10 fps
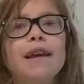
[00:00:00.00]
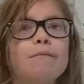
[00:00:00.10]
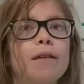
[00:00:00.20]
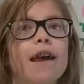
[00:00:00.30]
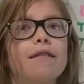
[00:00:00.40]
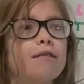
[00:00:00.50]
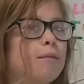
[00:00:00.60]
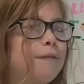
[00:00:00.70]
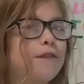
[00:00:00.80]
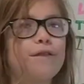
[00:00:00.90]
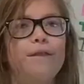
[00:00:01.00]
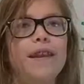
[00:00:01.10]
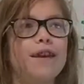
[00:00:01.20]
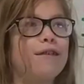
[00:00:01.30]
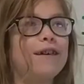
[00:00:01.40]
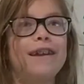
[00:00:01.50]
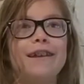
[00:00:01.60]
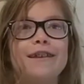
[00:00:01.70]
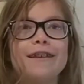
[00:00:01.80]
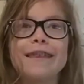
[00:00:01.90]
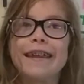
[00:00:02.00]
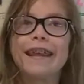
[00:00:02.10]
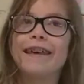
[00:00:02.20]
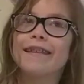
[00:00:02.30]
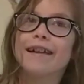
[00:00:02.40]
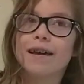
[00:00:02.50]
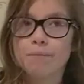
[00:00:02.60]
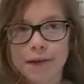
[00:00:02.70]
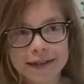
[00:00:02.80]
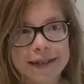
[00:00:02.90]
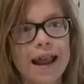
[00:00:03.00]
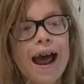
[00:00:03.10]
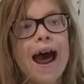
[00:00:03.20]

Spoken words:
because it's my first video, and you just need to hit the like button.